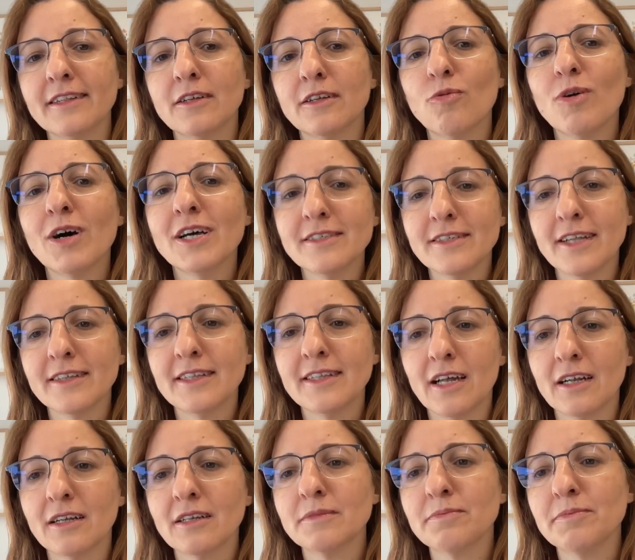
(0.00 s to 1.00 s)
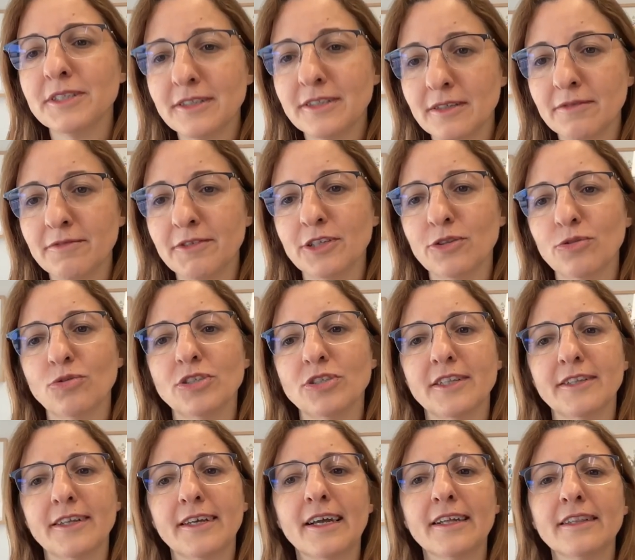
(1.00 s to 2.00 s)
the ones that are specific to
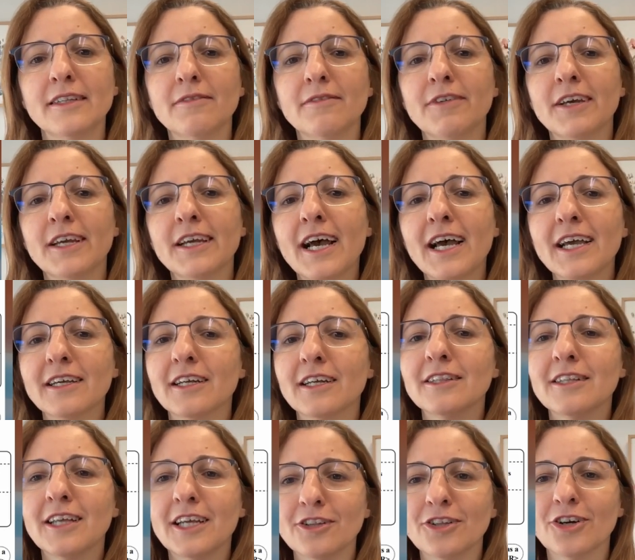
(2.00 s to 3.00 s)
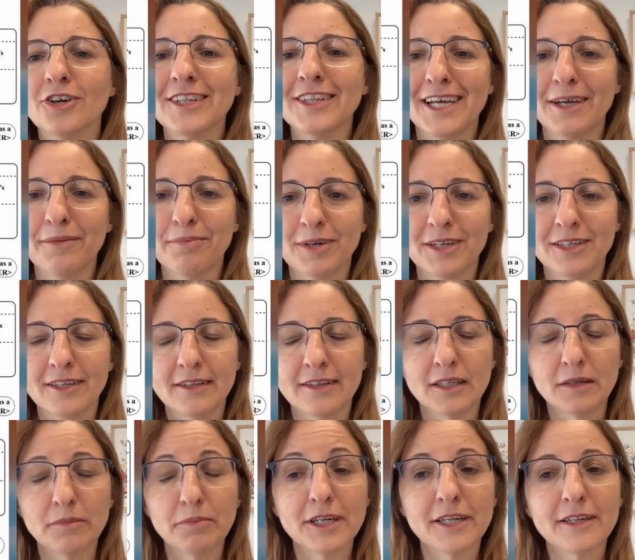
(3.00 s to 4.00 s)
generative AI and they don't happen in
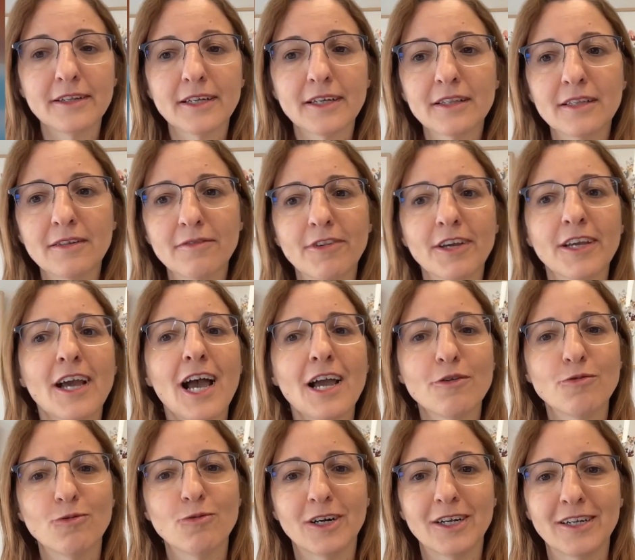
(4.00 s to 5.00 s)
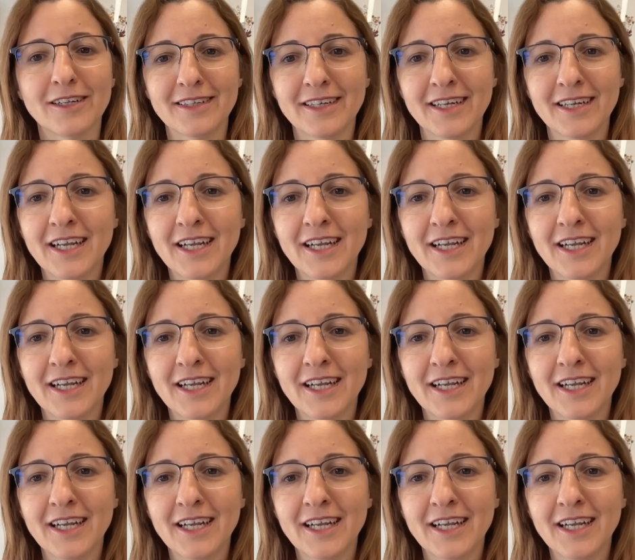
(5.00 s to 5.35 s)
the predictive AI world.